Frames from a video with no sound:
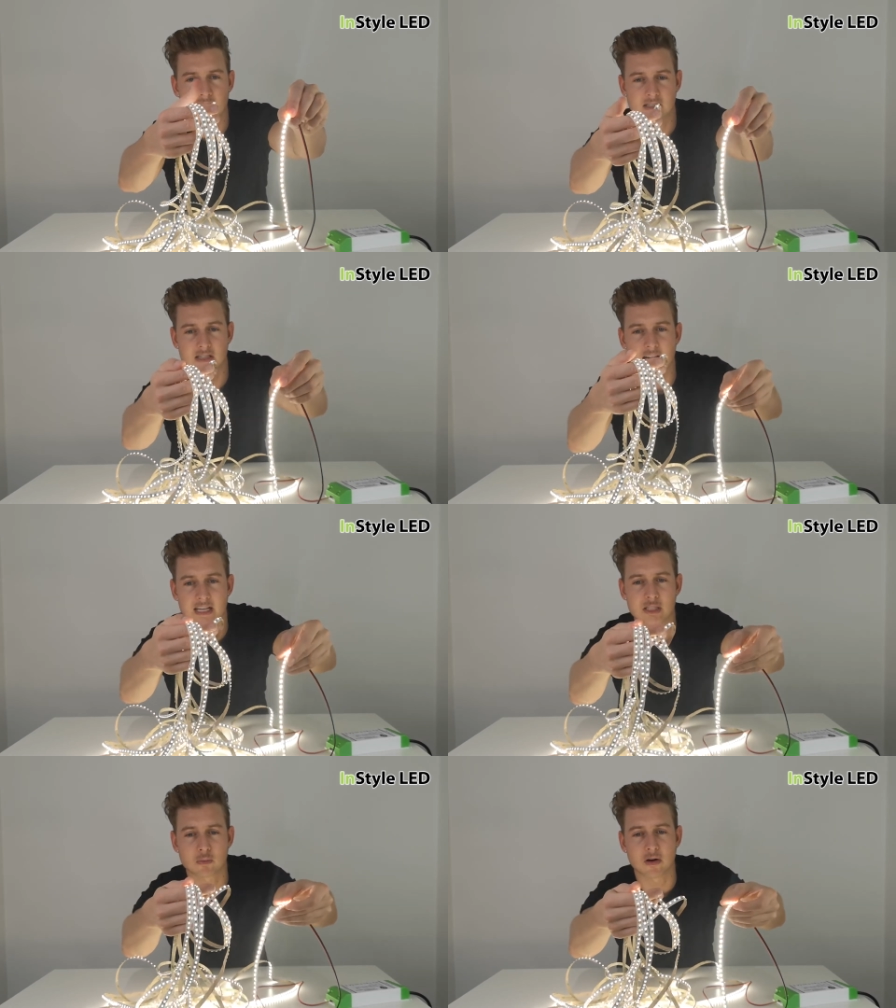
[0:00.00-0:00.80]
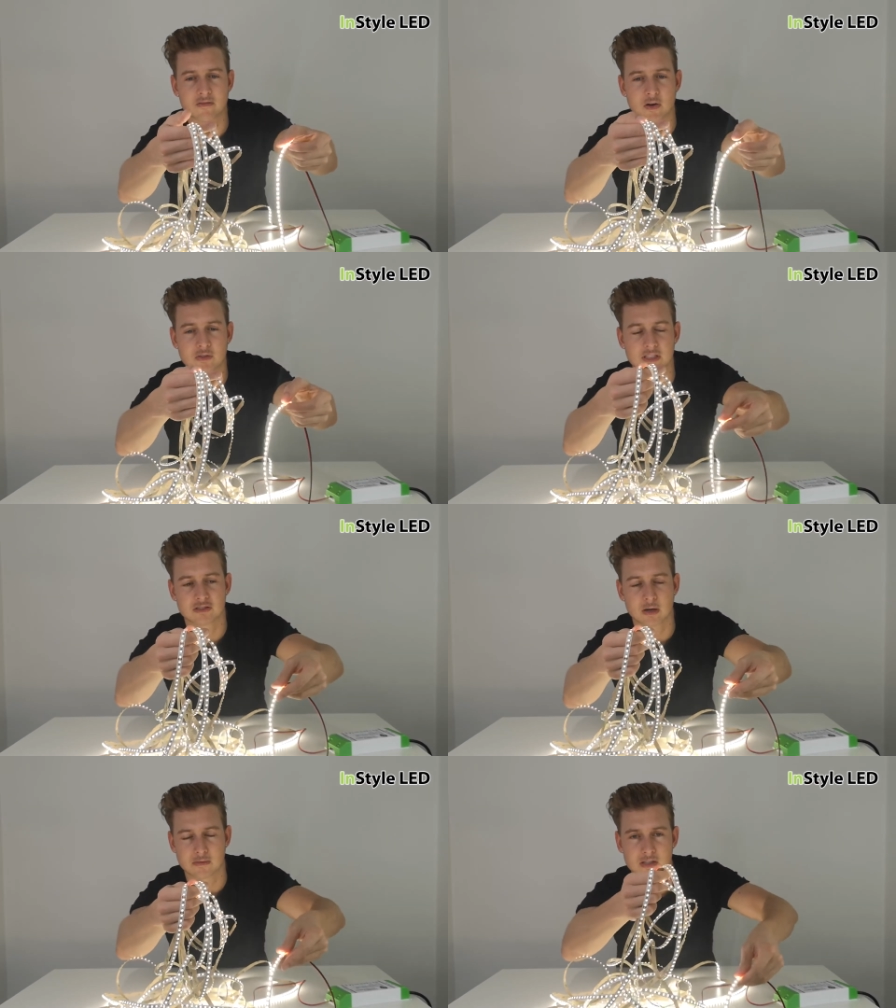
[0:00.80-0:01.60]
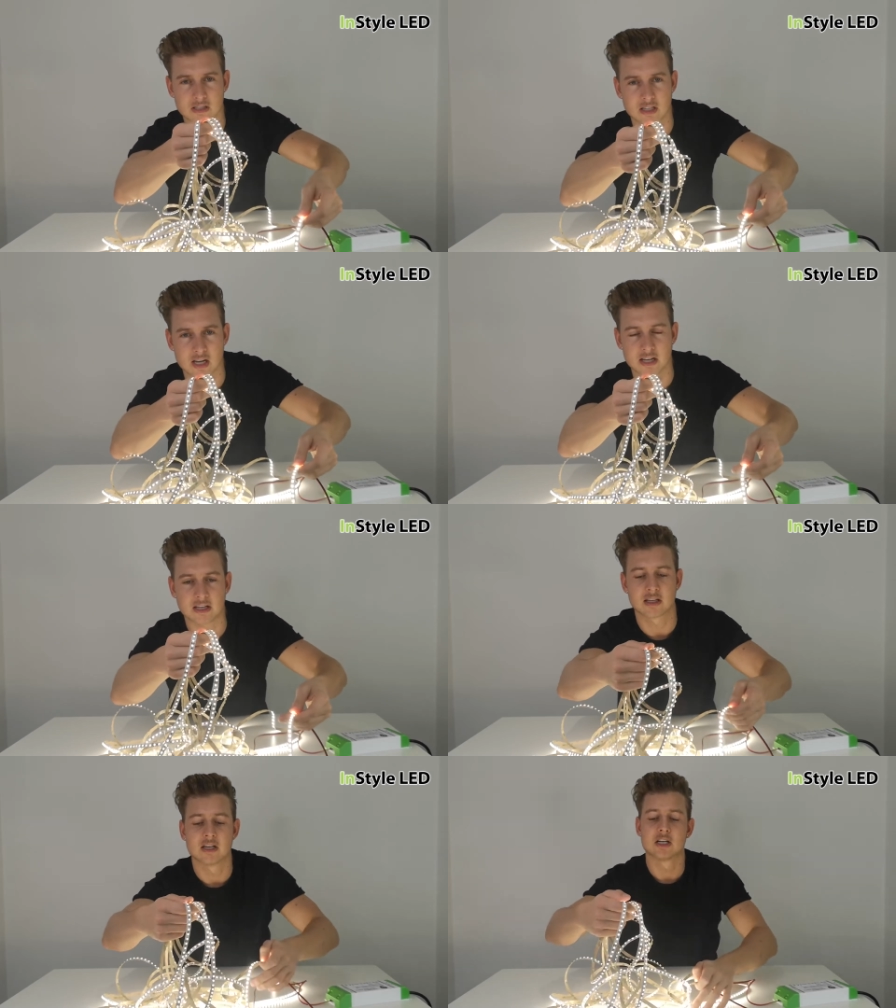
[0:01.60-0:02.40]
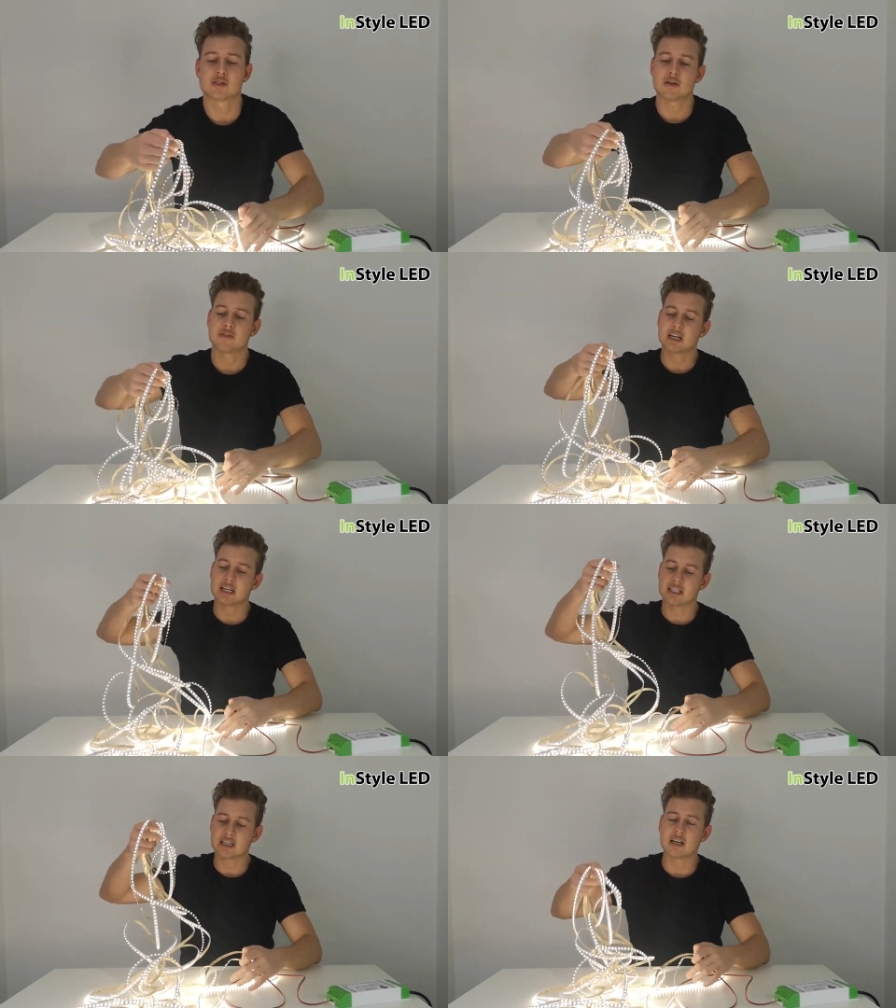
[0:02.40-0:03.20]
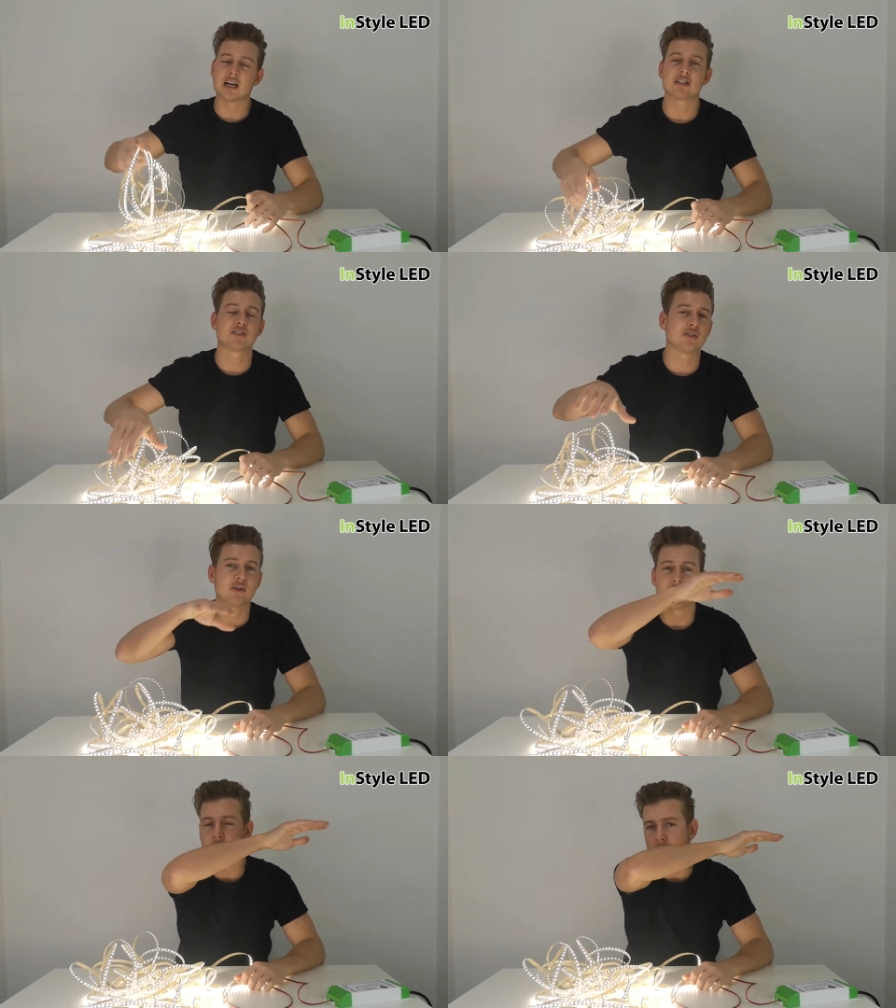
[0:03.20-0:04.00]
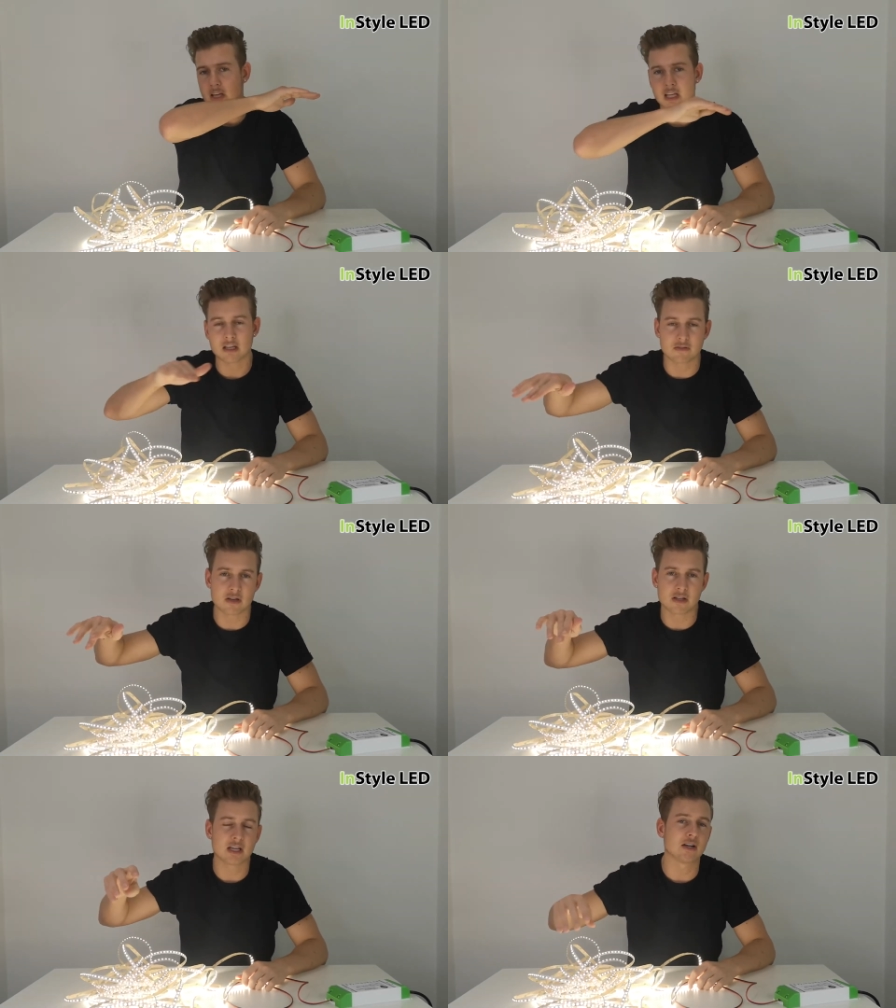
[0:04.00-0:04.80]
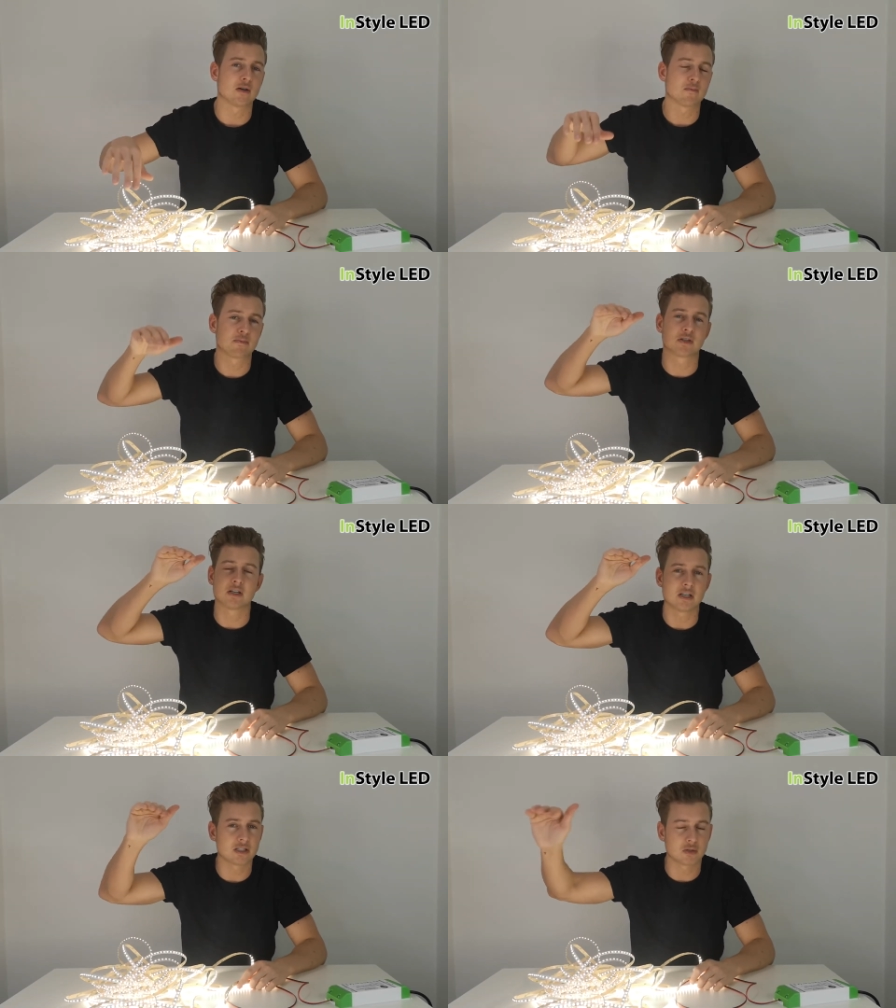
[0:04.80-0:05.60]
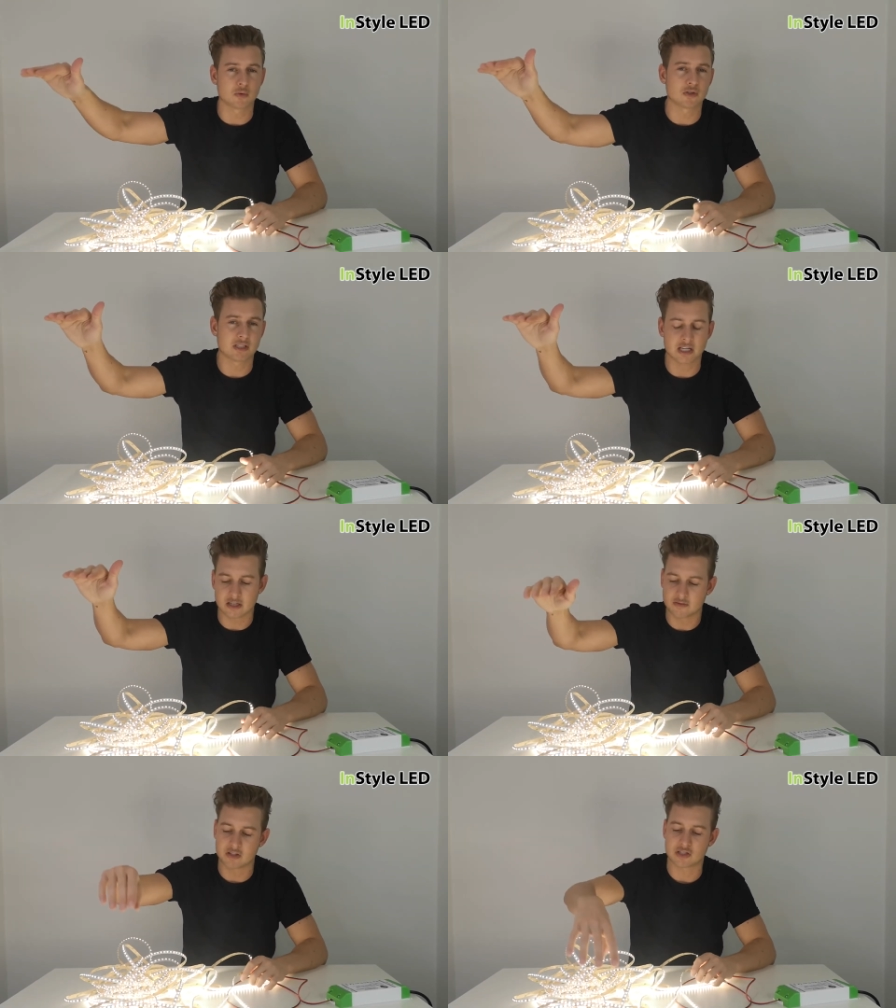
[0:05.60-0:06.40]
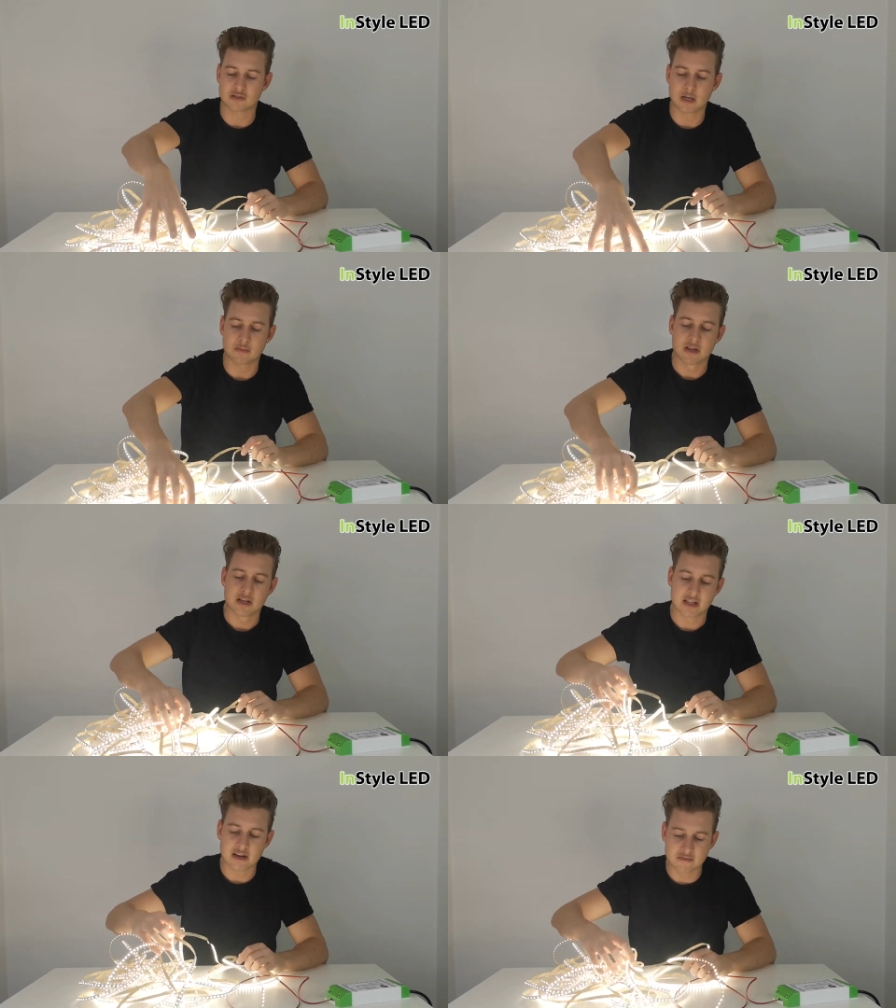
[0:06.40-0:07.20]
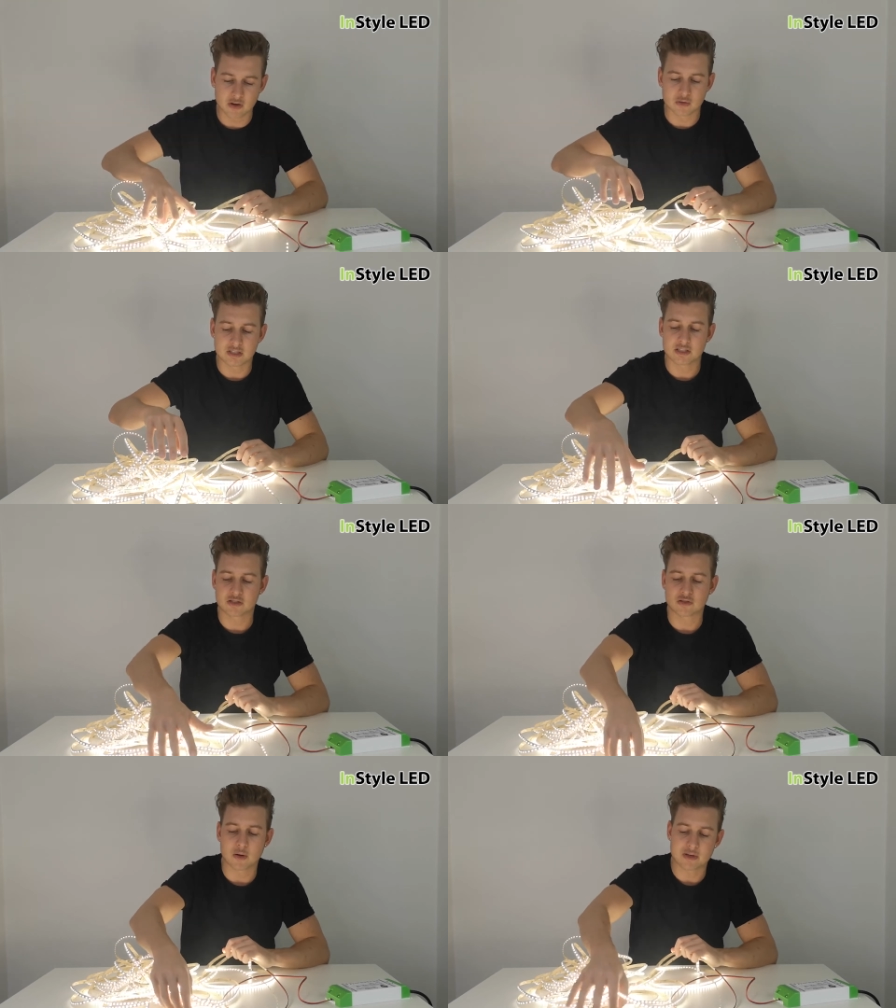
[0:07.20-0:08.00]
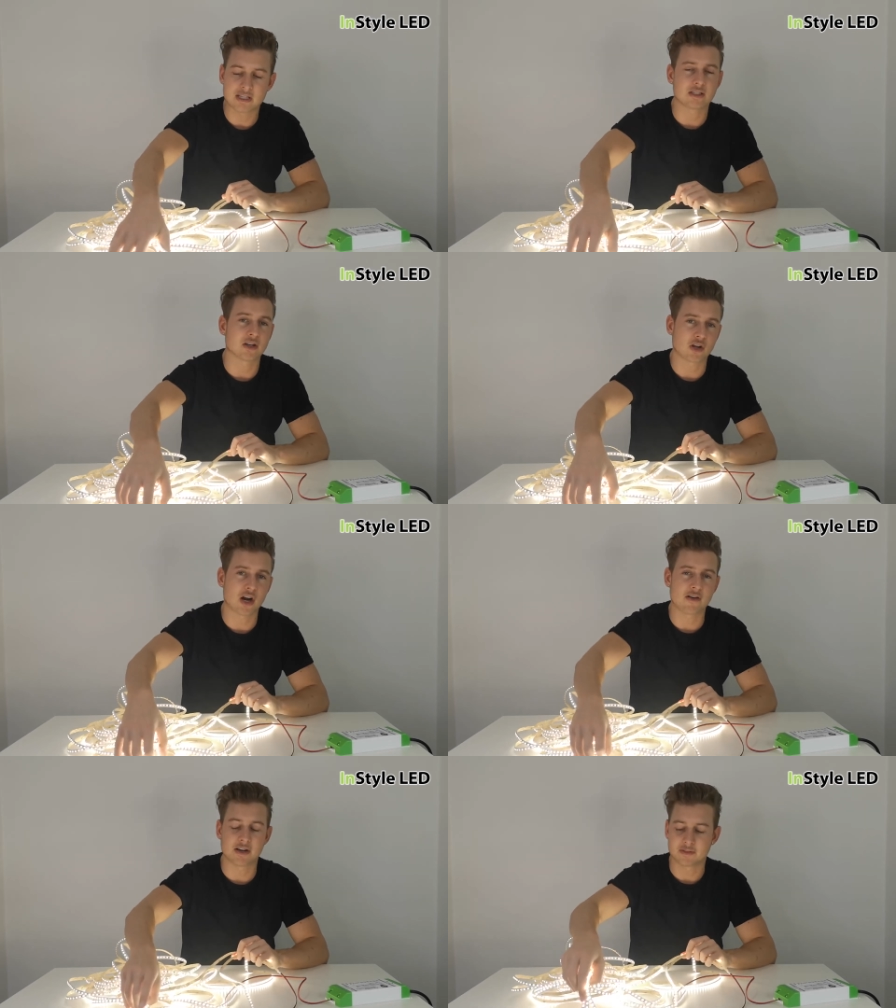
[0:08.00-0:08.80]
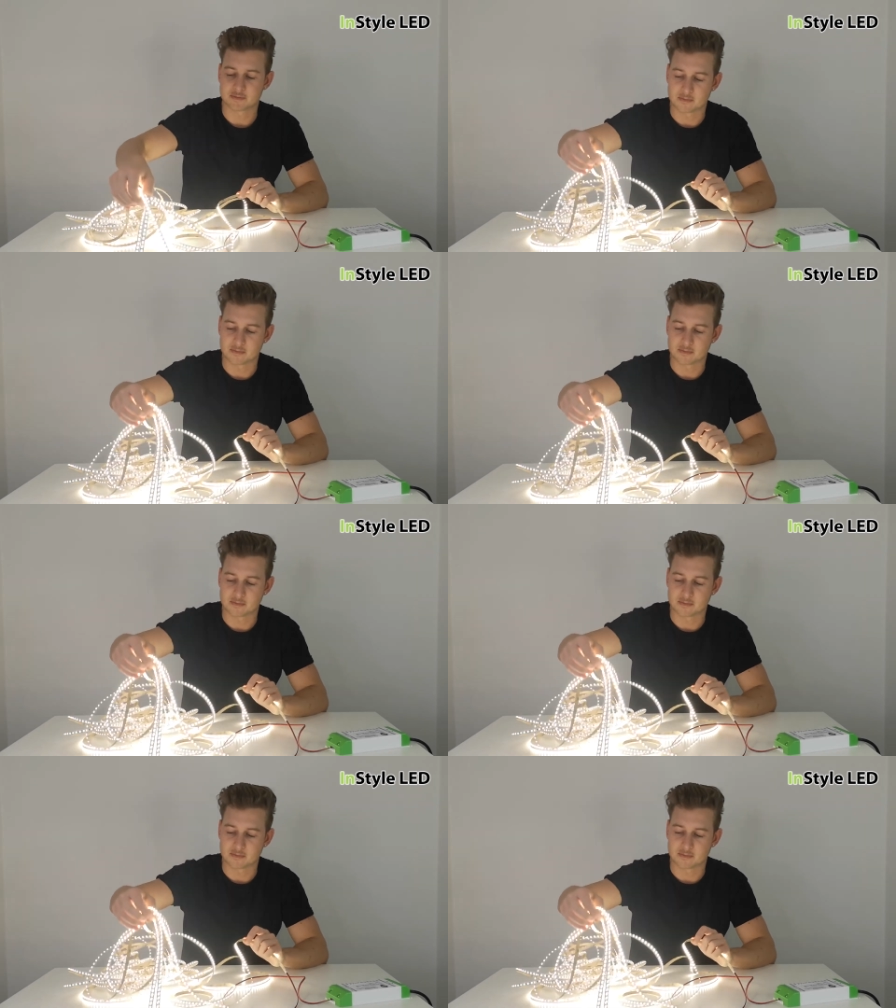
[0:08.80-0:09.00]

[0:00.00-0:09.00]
So that is what voltage drop looks like. So if the LED lights do not look even, they look duller towards the end of the strip, then voltage drop is occurring.